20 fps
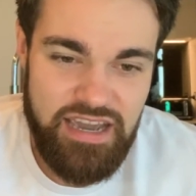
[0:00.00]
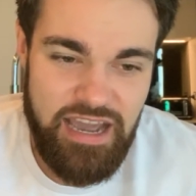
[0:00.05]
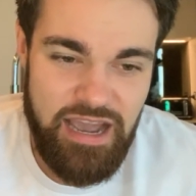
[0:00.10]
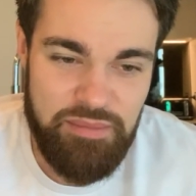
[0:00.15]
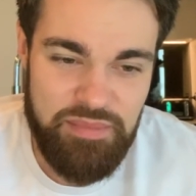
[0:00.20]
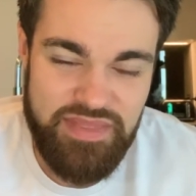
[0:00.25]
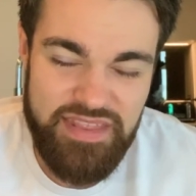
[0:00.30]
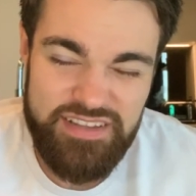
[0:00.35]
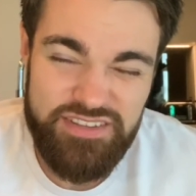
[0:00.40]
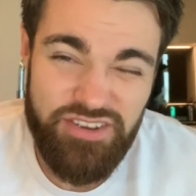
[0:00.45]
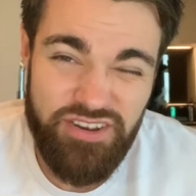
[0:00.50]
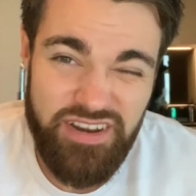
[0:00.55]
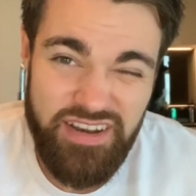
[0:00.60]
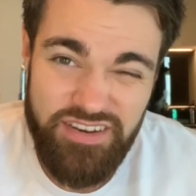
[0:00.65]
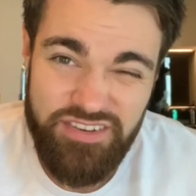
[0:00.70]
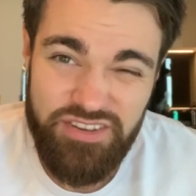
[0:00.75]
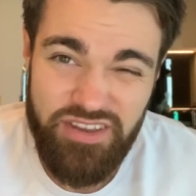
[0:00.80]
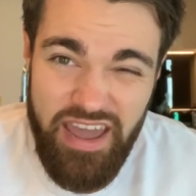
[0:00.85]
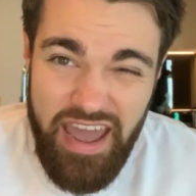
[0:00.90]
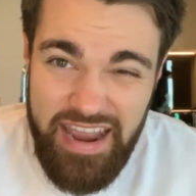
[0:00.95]
And that turned
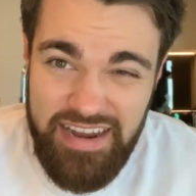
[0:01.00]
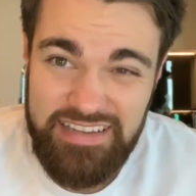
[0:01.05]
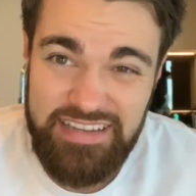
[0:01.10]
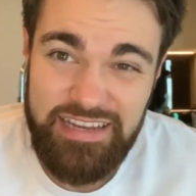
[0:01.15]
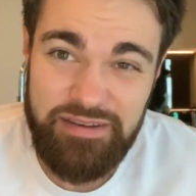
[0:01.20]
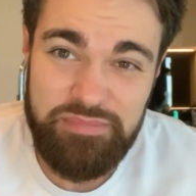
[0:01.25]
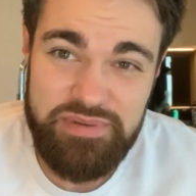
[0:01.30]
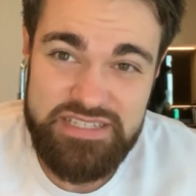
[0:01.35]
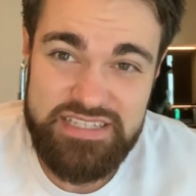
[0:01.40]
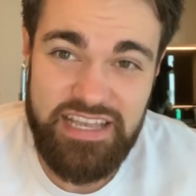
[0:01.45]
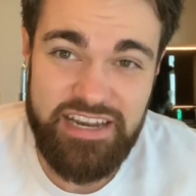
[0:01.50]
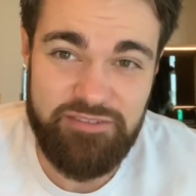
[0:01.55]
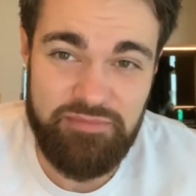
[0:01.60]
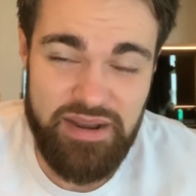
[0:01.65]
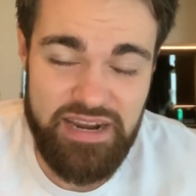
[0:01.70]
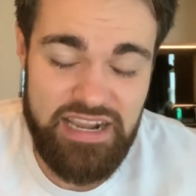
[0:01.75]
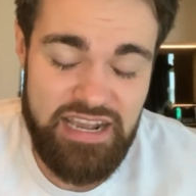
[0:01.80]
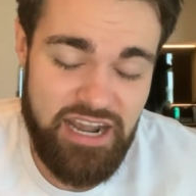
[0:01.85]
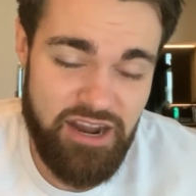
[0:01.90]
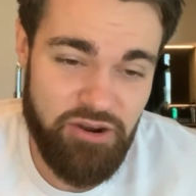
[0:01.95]
into 18% of
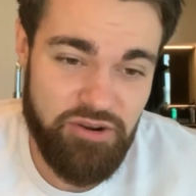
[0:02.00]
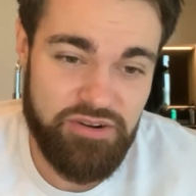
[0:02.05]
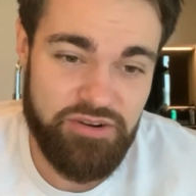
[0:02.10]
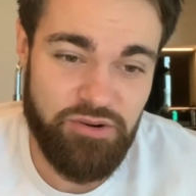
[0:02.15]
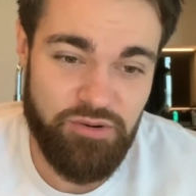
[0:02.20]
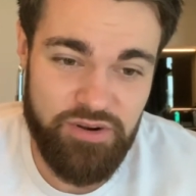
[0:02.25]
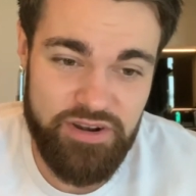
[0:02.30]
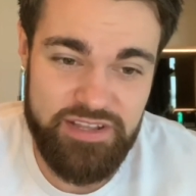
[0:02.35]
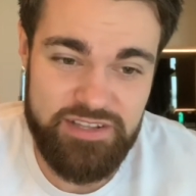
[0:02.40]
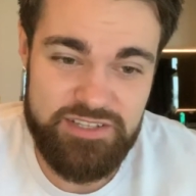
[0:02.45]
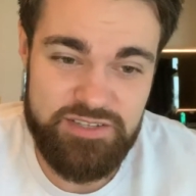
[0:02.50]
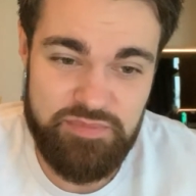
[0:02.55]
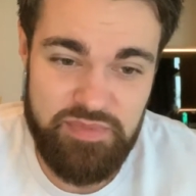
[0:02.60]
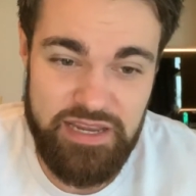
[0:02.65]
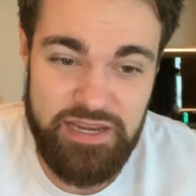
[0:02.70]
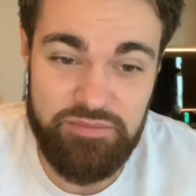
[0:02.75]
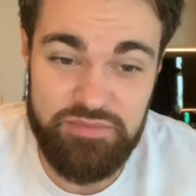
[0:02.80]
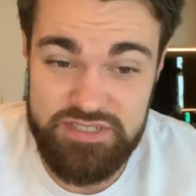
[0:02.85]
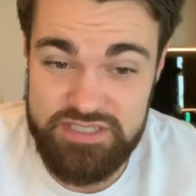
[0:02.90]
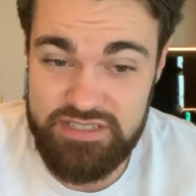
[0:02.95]
my current audience
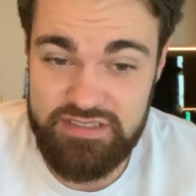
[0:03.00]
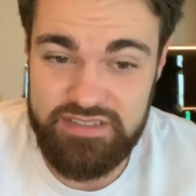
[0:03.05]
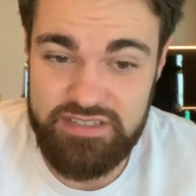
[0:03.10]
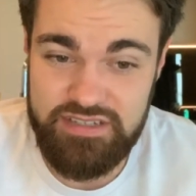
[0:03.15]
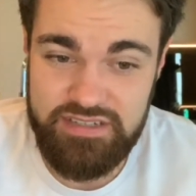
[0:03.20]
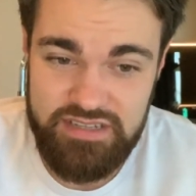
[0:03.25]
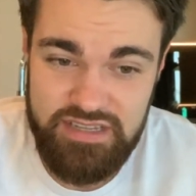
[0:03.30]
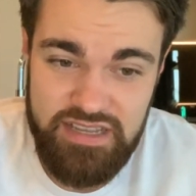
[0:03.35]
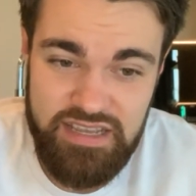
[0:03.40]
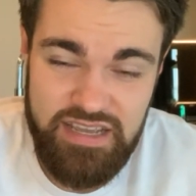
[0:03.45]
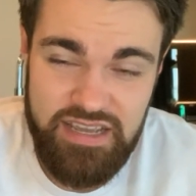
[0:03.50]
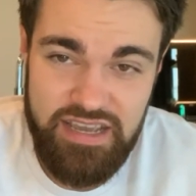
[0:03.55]
being Brazilian.